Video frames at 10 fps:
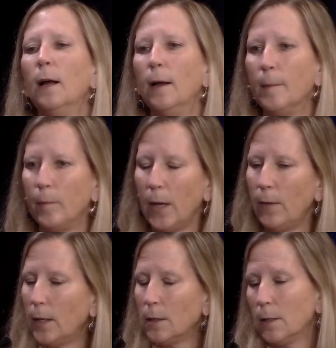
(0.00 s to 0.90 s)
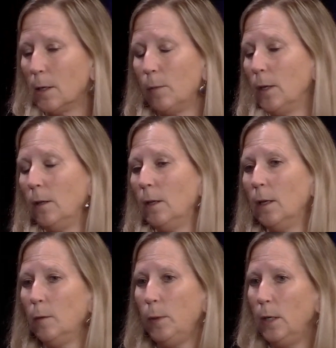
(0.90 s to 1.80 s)
And that's not something
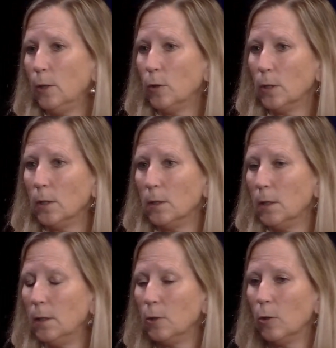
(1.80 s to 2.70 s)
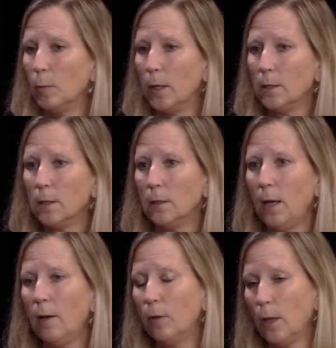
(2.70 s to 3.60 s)
that pediatricians and internal medicine
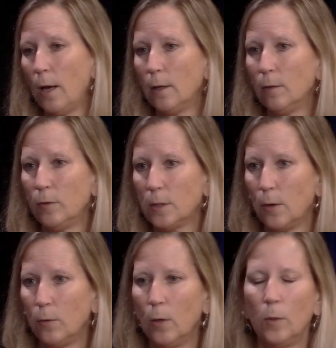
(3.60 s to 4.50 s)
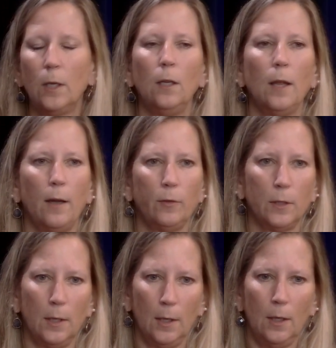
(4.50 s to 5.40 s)
have a lot of. So they're really left
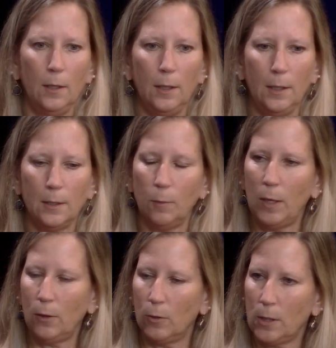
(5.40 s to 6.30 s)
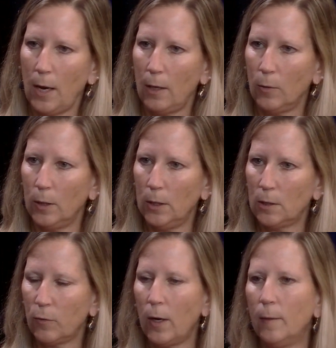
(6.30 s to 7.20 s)
needing to make their
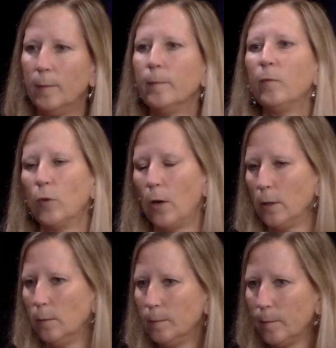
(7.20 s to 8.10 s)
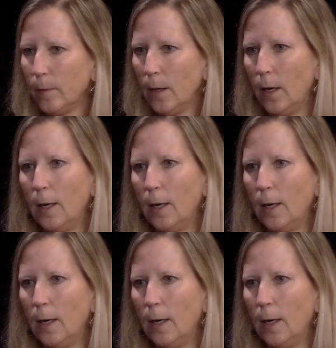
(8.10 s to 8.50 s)
salaries from volume.